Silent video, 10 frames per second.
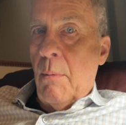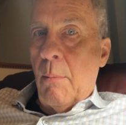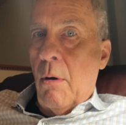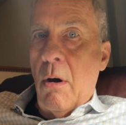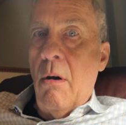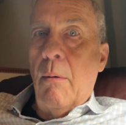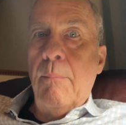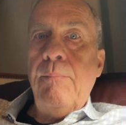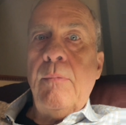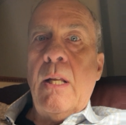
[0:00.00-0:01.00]
mobile
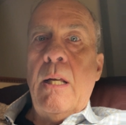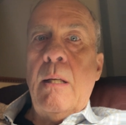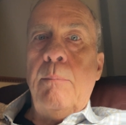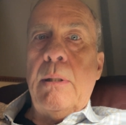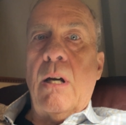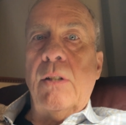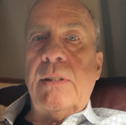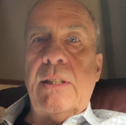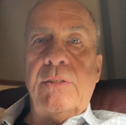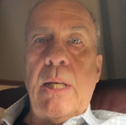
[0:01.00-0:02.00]
home, because
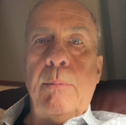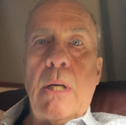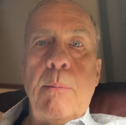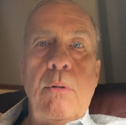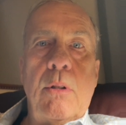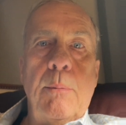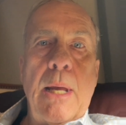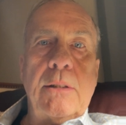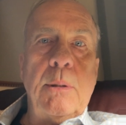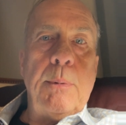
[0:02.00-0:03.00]
at the same time you could
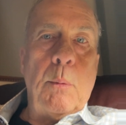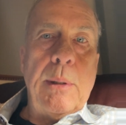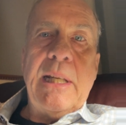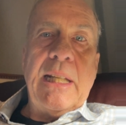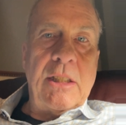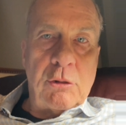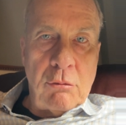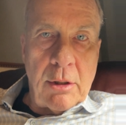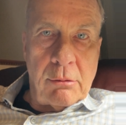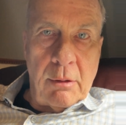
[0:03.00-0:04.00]
actually be weakening the
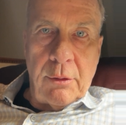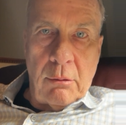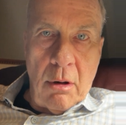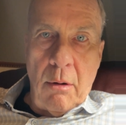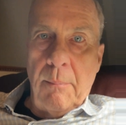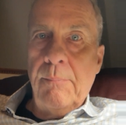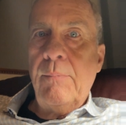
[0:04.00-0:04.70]
structure of your home.